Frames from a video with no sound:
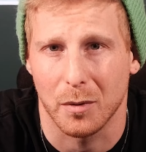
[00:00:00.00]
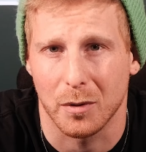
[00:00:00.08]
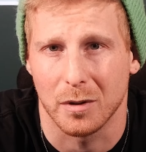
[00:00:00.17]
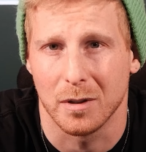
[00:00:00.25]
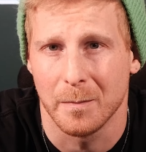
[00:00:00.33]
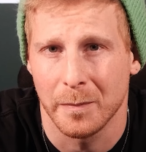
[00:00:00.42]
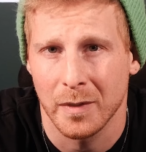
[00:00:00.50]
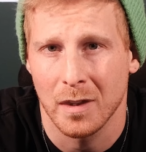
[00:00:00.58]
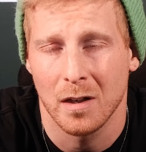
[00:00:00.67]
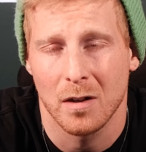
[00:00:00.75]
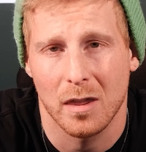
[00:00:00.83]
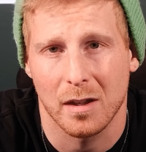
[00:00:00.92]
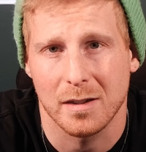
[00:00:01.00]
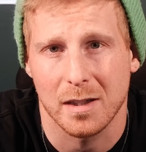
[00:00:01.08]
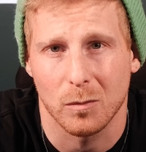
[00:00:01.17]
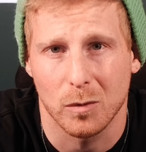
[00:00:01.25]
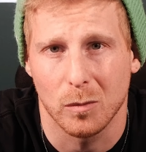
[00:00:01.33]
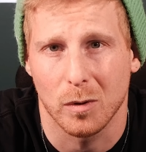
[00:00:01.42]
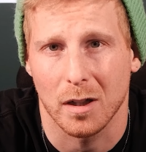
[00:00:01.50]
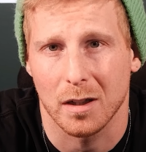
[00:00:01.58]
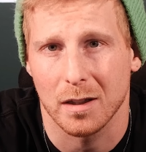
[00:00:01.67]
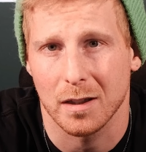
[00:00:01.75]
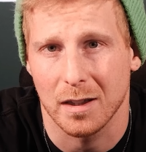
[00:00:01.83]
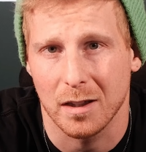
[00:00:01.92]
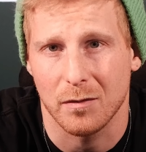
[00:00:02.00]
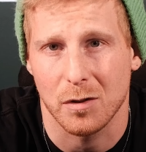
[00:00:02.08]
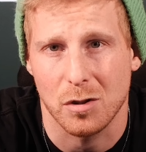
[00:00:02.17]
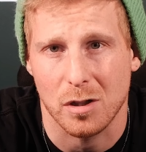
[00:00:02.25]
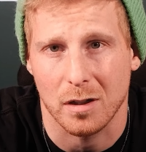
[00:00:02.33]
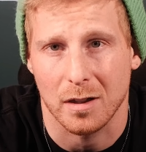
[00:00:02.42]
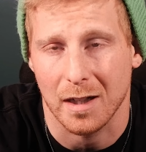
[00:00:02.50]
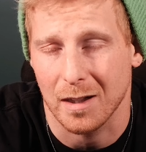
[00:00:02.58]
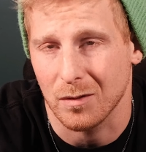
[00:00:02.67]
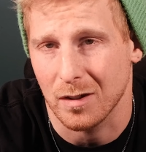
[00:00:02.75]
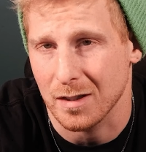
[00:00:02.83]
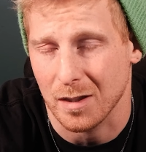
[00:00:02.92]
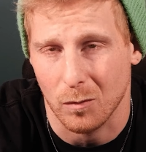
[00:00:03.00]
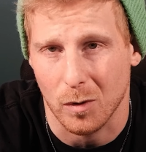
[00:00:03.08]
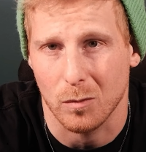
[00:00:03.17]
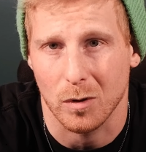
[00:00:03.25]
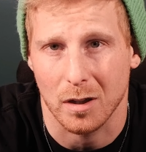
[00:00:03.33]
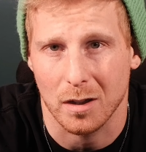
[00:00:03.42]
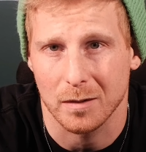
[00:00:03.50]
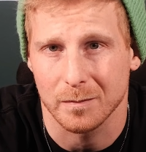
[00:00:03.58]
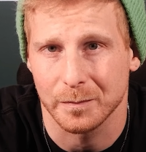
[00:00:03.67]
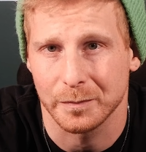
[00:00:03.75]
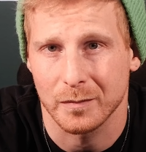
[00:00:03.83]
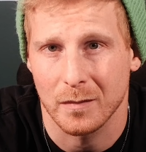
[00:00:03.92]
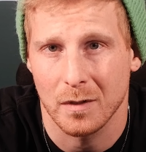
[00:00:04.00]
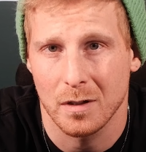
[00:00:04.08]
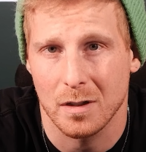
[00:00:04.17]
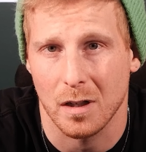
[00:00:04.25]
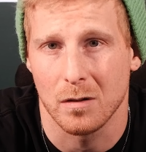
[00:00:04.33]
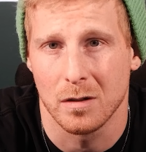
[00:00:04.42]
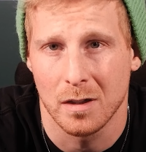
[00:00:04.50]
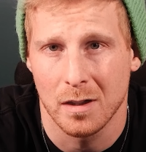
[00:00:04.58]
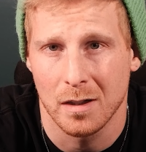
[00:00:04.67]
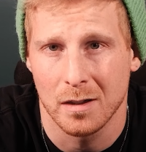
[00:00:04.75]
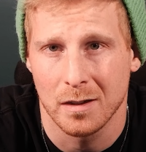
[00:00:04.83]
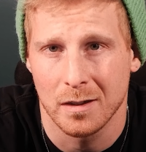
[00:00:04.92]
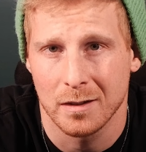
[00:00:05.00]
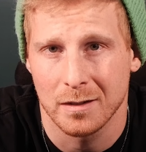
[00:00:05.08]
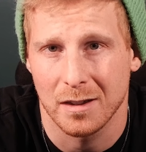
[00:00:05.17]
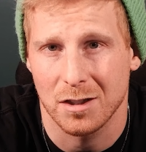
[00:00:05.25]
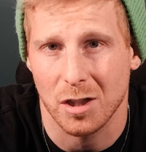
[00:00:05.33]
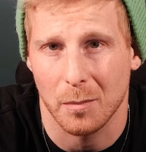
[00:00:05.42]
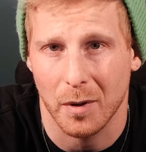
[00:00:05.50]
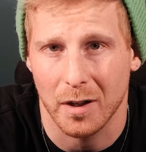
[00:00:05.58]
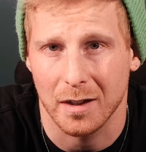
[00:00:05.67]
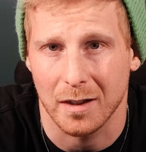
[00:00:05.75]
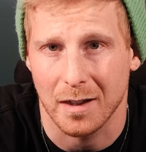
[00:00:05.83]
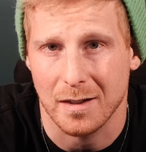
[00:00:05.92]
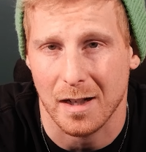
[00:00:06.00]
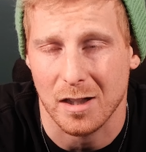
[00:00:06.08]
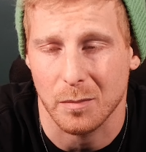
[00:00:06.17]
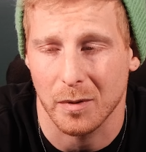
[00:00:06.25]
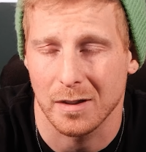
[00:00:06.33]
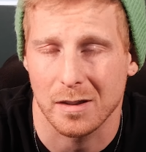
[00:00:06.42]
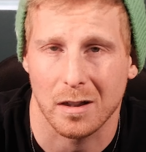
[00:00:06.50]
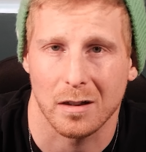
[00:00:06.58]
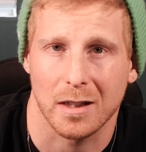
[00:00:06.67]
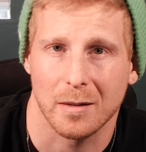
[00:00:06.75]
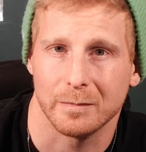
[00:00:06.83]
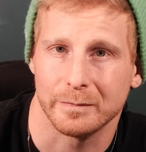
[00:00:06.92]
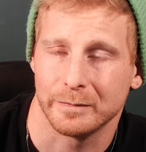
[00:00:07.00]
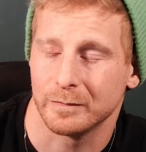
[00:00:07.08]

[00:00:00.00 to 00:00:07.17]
pull things that will work in the future and things that won't work. So let's jump on in as I explain this card game.